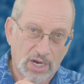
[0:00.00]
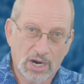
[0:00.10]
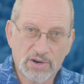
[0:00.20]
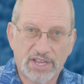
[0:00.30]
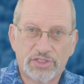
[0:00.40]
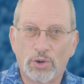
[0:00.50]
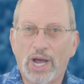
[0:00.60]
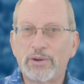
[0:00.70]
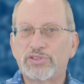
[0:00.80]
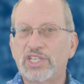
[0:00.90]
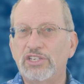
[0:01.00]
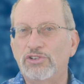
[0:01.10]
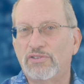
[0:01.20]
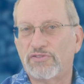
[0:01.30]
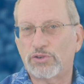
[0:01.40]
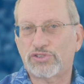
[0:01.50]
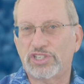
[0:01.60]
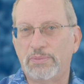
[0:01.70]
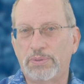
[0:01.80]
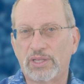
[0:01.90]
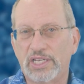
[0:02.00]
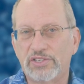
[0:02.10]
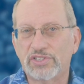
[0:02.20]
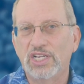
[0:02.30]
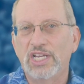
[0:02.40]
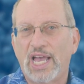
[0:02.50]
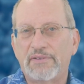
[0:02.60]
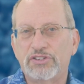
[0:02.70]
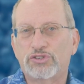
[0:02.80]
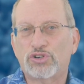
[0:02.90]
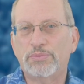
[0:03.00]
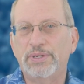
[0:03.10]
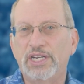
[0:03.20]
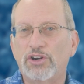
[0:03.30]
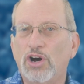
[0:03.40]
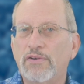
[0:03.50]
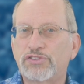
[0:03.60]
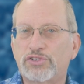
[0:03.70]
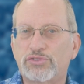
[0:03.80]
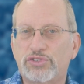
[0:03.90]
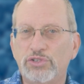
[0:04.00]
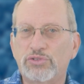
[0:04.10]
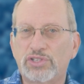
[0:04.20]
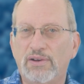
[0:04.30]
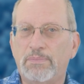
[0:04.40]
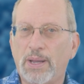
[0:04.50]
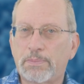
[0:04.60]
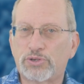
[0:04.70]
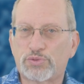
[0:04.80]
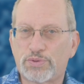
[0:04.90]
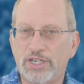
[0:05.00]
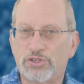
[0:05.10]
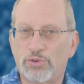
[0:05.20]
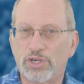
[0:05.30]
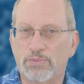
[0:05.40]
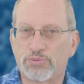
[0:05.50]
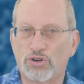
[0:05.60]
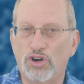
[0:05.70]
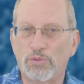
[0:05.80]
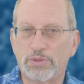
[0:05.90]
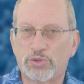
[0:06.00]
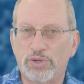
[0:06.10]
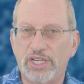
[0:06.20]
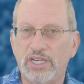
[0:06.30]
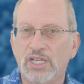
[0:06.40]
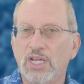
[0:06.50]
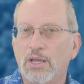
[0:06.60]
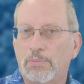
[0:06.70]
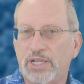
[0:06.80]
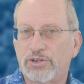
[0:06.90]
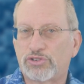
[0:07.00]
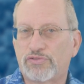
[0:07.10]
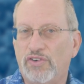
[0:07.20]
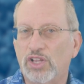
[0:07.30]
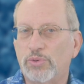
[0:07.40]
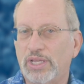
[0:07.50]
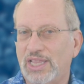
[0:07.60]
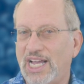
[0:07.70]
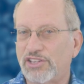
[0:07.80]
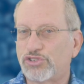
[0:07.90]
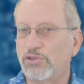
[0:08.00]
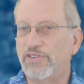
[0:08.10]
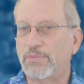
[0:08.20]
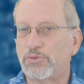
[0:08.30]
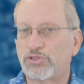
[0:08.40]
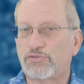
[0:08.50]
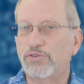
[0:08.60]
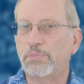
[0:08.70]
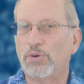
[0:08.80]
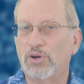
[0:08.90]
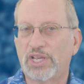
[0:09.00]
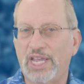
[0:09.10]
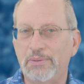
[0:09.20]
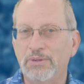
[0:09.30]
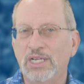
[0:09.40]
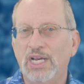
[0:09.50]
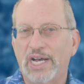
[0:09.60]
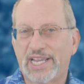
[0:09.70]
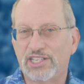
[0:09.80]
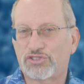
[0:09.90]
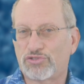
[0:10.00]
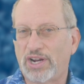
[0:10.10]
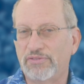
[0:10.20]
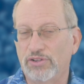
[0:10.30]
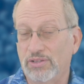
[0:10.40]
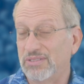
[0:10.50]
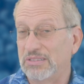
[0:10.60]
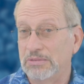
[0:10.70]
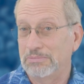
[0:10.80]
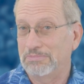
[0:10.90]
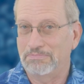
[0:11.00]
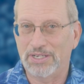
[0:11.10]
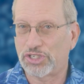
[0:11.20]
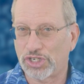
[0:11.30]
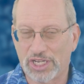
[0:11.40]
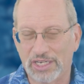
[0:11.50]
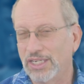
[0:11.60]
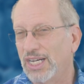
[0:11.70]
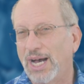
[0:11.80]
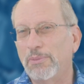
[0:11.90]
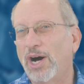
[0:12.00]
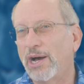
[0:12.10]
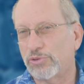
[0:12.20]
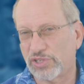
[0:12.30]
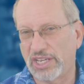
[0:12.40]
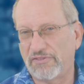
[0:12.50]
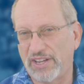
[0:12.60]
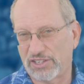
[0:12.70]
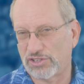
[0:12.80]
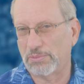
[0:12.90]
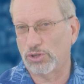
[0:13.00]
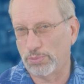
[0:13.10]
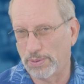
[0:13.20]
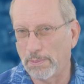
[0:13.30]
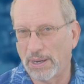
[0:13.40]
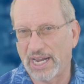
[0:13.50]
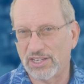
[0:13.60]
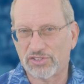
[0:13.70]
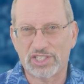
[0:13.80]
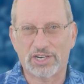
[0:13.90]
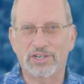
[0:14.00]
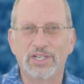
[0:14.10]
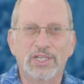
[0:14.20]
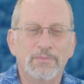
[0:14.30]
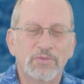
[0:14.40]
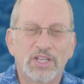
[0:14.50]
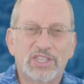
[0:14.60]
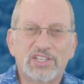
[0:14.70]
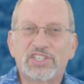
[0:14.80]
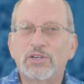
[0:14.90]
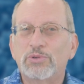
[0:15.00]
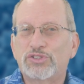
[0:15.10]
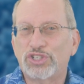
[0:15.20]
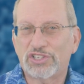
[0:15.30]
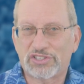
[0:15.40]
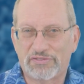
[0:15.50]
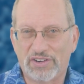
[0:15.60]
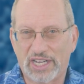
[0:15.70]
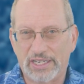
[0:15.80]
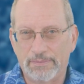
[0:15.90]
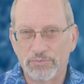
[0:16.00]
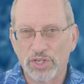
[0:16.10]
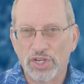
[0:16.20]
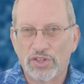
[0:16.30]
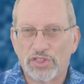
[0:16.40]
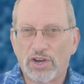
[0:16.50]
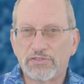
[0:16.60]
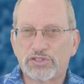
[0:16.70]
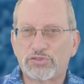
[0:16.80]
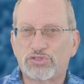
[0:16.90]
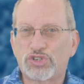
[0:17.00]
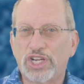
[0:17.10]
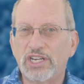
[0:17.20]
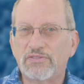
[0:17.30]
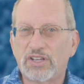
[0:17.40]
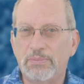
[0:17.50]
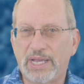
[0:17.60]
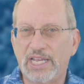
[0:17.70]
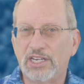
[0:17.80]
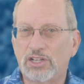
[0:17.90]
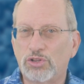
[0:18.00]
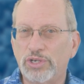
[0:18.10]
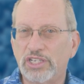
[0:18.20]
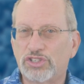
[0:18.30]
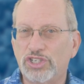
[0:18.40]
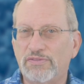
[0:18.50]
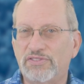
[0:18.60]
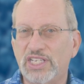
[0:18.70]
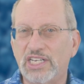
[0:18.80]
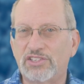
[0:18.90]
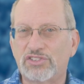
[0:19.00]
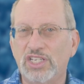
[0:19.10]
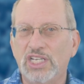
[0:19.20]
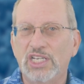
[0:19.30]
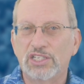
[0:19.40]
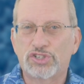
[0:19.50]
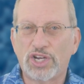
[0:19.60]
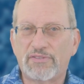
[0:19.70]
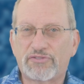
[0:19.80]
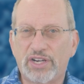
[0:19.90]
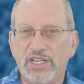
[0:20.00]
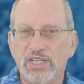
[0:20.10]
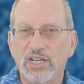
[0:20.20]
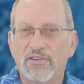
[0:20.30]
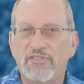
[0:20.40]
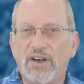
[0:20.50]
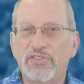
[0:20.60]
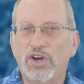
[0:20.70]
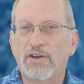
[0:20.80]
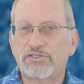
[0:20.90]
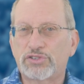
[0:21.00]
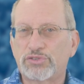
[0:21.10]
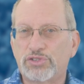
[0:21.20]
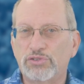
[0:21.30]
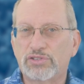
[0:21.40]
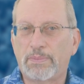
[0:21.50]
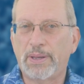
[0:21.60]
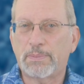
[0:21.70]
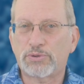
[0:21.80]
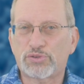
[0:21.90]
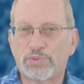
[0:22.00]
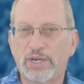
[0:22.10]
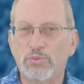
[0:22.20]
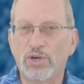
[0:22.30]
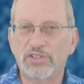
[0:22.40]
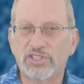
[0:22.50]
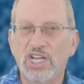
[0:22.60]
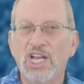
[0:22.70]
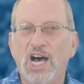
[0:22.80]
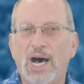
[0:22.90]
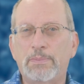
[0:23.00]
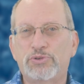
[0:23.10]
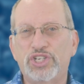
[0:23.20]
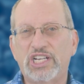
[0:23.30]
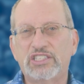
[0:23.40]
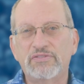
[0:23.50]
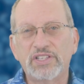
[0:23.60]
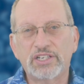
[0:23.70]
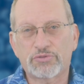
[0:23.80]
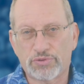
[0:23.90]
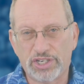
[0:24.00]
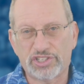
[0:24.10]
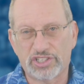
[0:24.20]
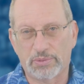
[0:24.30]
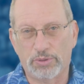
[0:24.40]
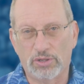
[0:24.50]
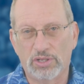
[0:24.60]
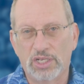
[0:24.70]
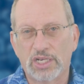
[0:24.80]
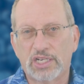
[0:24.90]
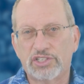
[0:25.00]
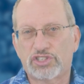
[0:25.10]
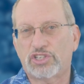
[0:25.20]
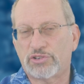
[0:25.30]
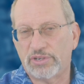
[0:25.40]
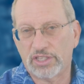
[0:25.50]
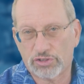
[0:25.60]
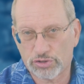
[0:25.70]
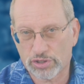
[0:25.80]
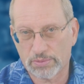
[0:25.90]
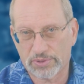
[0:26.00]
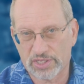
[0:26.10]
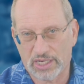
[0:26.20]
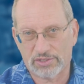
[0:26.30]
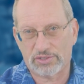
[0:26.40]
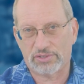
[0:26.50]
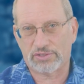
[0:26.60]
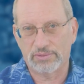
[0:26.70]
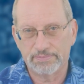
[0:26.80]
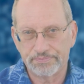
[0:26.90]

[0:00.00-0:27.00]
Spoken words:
All right, the Ohio State University police have determined an officer's use of pepper spray during a brawl between players following last November's football game against rival Michigan. I'm an Ohio State fan, so I'm a little bit biased there. They said it was justified. The officer's chain of command, including Chief Dennis Jeffrey, found the officer's use of pepper spray was objectively reasonable considering the circumstances.